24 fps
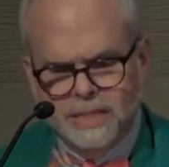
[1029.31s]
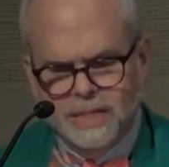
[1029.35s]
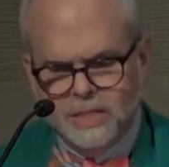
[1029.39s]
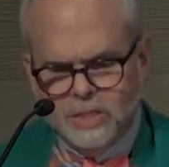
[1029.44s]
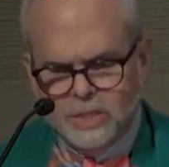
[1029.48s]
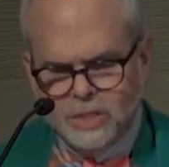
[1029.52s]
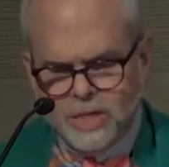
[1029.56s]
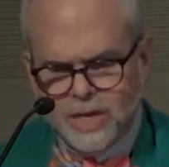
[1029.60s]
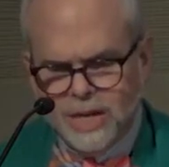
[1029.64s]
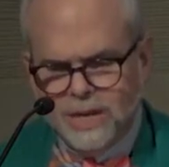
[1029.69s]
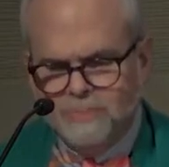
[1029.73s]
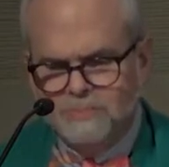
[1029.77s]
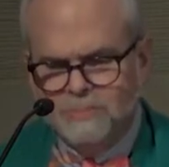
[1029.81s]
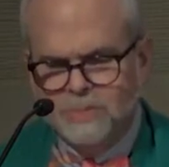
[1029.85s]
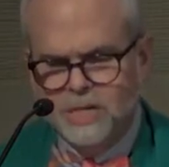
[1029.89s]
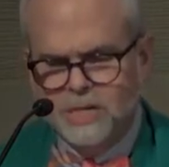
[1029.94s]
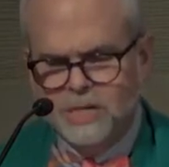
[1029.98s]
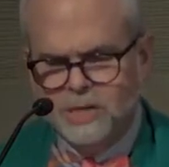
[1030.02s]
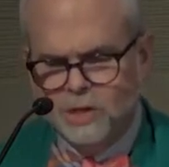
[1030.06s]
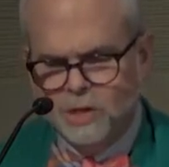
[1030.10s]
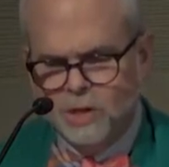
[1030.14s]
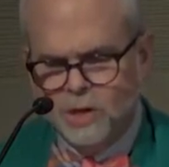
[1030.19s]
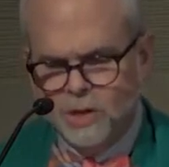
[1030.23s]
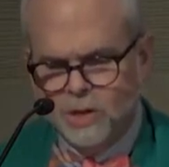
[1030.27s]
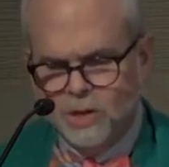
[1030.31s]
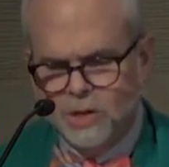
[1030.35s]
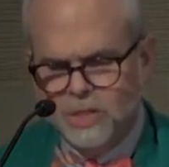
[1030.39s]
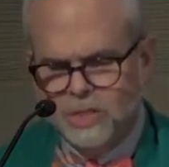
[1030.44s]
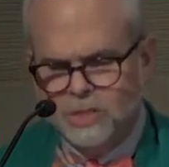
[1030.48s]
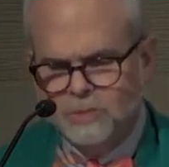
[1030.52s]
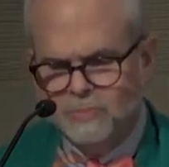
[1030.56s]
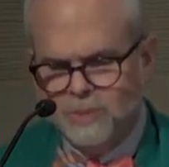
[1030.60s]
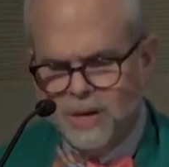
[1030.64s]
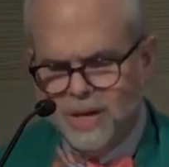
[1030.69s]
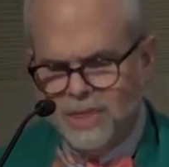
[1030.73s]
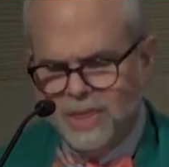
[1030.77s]
shaped and
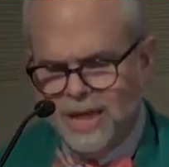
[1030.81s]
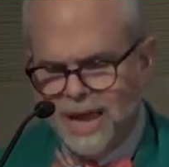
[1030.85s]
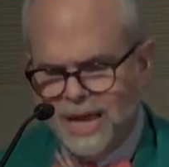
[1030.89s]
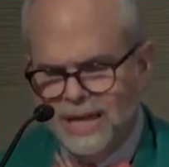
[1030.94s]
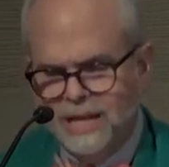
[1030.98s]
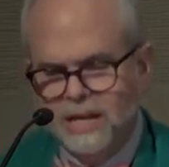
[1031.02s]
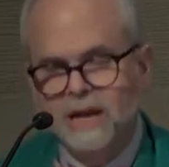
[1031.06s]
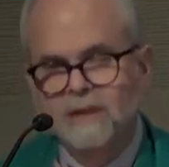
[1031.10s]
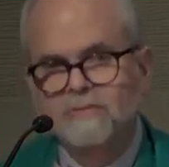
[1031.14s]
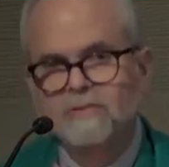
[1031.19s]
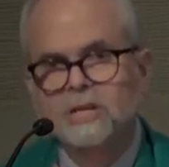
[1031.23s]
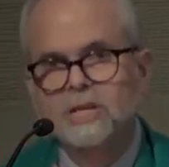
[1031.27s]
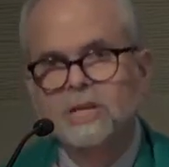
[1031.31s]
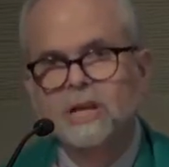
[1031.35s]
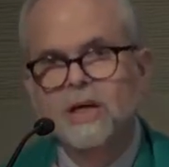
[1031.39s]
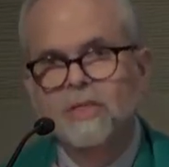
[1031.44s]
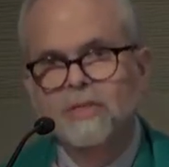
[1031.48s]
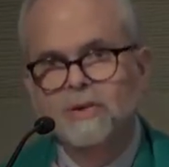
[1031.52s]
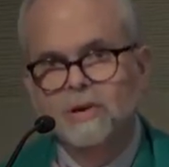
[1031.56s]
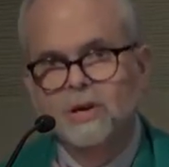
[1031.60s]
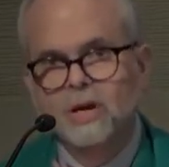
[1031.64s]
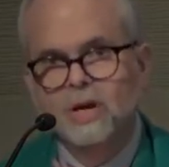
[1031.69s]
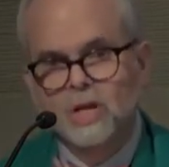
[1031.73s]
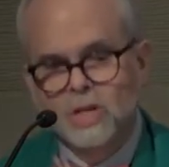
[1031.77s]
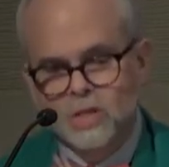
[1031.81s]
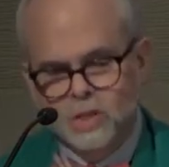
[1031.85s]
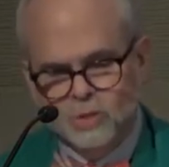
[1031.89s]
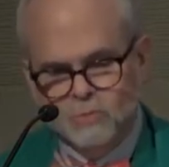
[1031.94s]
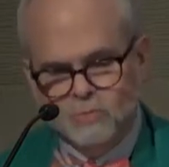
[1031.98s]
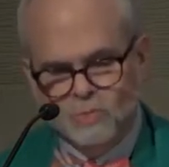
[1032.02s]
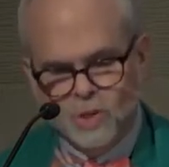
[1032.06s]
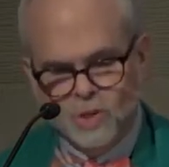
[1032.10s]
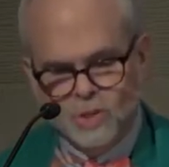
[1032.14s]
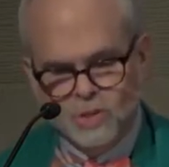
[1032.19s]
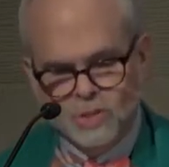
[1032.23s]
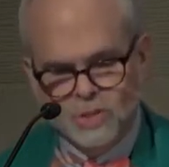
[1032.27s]
encouraged by that of another
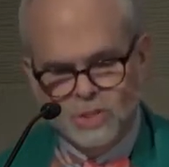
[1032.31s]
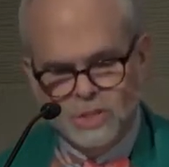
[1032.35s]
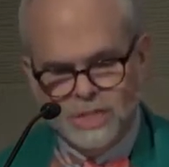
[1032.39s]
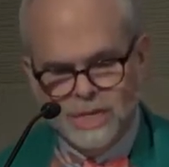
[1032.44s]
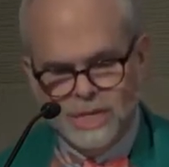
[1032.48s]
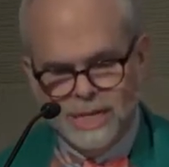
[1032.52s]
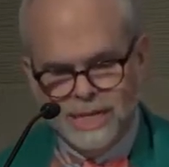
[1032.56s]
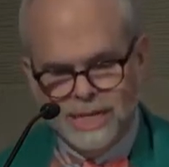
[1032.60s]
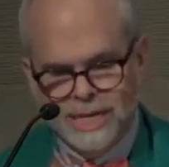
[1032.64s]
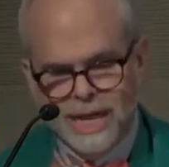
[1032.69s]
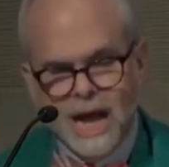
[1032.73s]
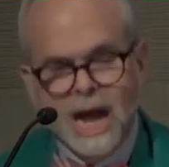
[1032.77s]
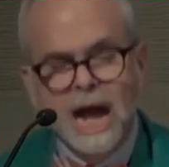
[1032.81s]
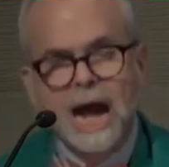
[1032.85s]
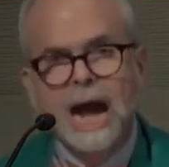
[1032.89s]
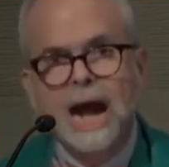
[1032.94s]
small seed,